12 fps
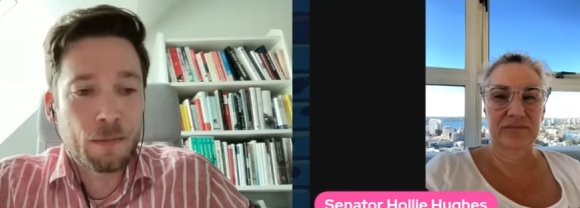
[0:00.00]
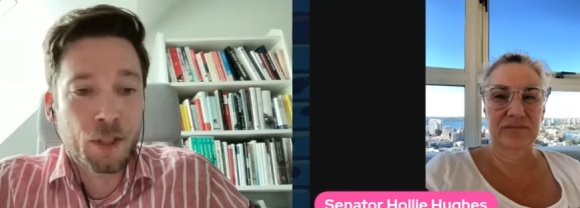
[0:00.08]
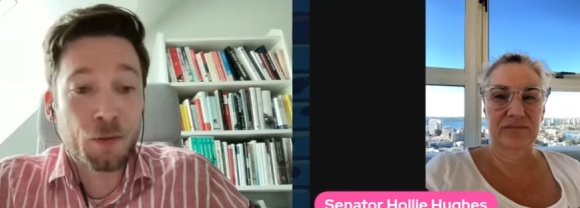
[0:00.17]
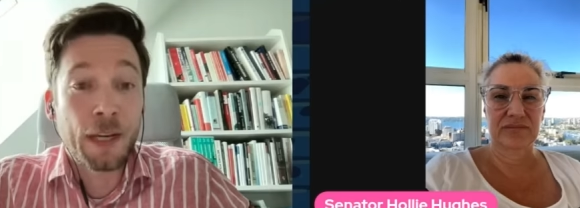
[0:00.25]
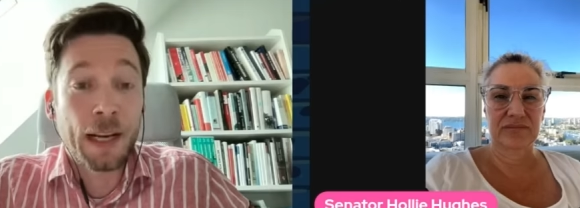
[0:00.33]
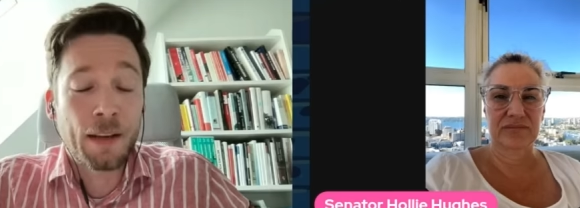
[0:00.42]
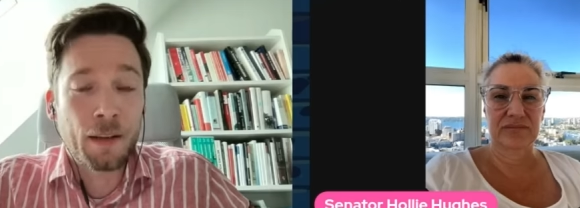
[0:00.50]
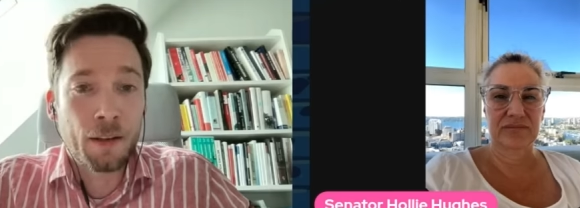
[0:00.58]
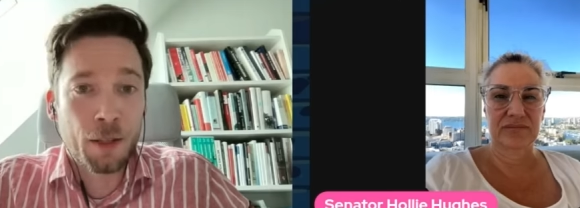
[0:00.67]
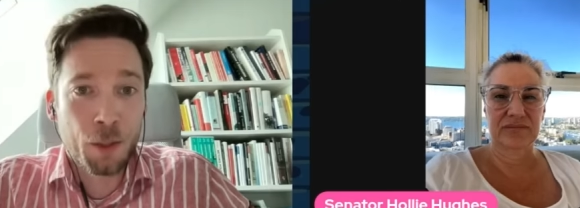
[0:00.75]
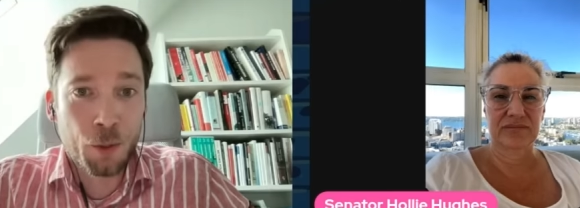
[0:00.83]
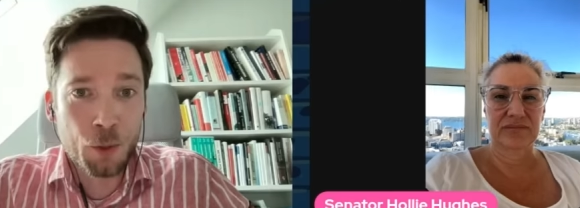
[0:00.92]
Speaker 1: created
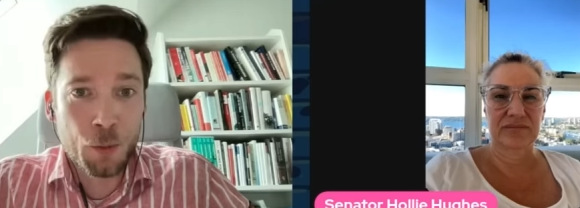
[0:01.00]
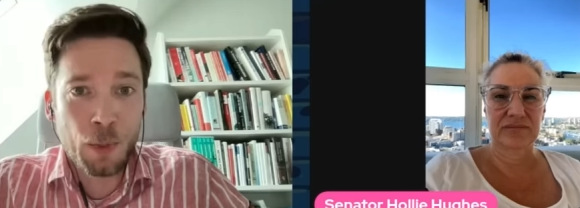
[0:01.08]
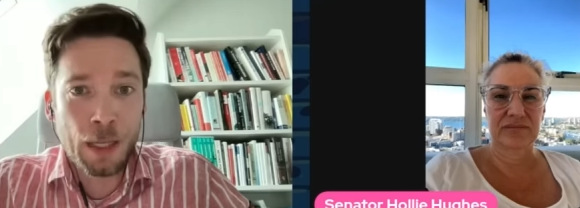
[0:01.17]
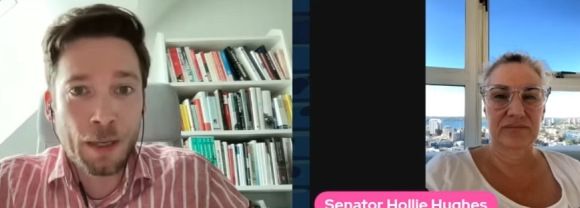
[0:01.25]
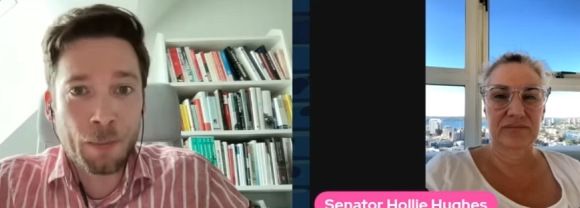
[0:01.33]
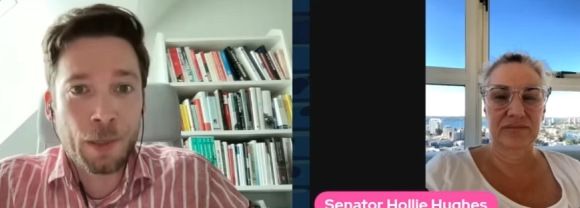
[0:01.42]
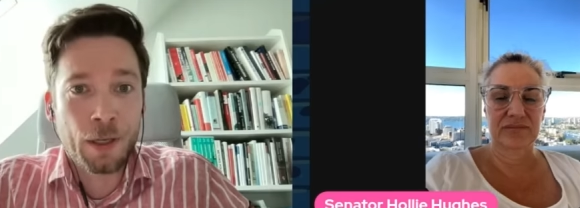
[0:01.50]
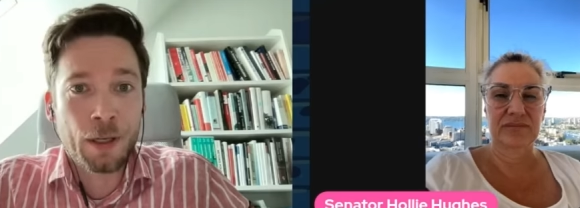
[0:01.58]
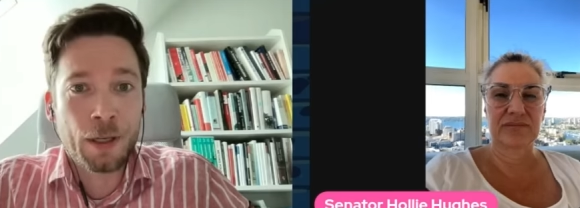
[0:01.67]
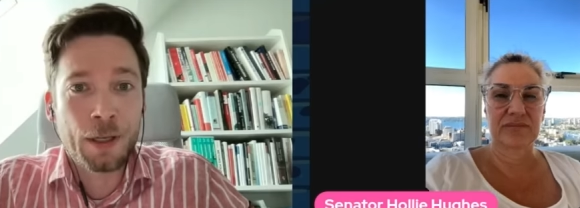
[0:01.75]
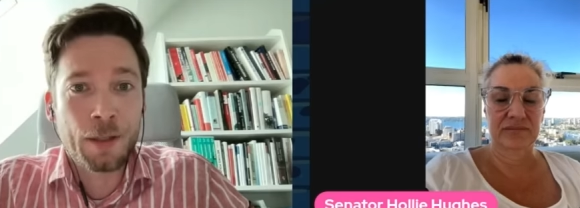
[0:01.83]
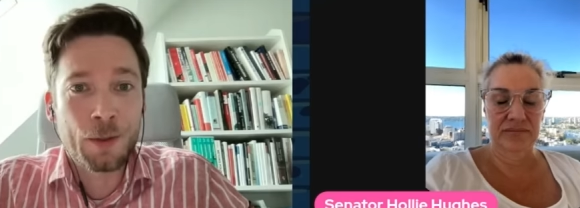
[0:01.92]
a huge black
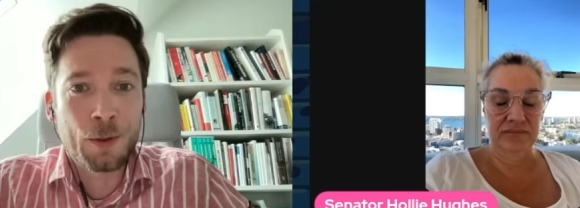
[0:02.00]
market.